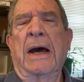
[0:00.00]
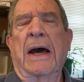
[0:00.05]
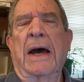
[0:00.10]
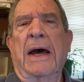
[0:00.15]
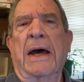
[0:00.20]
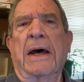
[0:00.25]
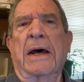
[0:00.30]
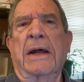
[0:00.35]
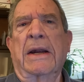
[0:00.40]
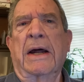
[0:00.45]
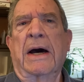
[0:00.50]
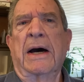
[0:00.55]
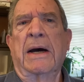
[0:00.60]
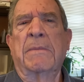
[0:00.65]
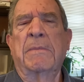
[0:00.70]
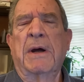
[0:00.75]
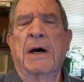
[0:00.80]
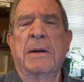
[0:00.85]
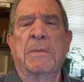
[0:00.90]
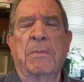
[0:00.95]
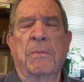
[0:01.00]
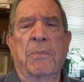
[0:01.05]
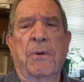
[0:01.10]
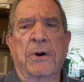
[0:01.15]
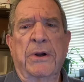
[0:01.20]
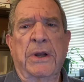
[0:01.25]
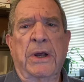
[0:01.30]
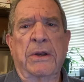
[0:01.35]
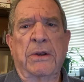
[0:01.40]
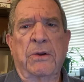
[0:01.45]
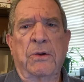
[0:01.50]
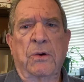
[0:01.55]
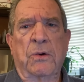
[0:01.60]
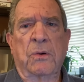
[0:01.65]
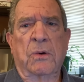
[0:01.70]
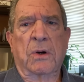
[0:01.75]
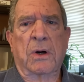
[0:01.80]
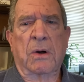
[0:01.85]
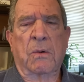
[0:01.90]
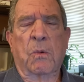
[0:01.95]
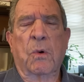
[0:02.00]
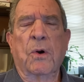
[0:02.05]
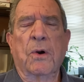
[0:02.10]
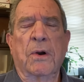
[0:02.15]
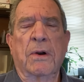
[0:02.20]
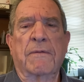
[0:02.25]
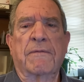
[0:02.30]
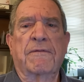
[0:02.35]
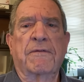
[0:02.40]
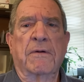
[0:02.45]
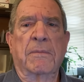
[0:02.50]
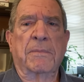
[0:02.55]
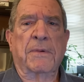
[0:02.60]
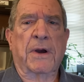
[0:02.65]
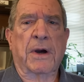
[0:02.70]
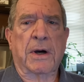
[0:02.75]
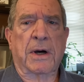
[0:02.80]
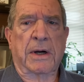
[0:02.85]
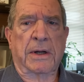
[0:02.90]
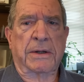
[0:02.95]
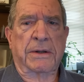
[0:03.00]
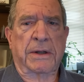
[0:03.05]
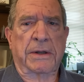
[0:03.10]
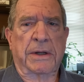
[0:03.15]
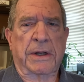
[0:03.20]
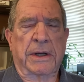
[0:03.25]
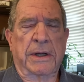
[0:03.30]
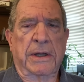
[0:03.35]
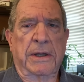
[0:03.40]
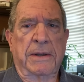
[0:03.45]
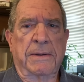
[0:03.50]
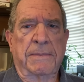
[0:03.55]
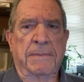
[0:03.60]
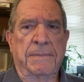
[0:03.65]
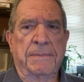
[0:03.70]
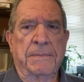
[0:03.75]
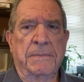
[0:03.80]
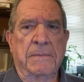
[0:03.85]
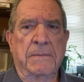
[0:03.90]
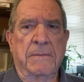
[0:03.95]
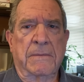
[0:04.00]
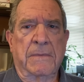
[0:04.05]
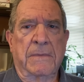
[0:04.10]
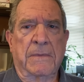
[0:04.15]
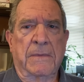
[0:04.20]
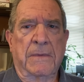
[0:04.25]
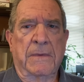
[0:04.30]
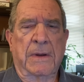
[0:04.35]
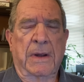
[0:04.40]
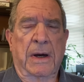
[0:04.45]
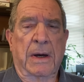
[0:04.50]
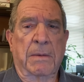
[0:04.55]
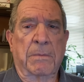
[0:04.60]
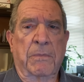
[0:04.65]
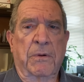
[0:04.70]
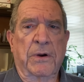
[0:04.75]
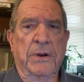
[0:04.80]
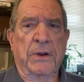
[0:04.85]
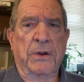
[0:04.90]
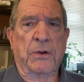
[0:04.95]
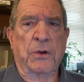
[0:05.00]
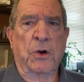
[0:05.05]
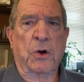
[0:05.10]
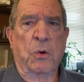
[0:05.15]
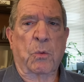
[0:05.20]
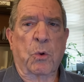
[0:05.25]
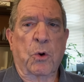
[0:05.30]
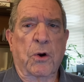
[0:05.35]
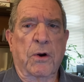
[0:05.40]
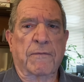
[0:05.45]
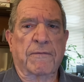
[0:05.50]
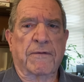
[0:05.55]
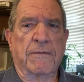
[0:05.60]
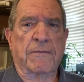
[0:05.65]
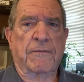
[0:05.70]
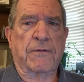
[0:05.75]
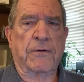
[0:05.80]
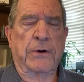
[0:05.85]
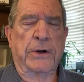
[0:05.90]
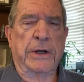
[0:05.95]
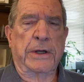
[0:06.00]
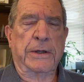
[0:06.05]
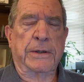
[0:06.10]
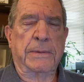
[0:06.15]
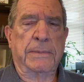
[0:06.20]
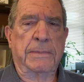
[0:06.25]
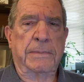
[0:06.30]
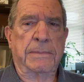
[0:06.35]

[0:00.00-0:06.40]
And I'm not bringing you a word from God today. I'm bringing you a word from Fred.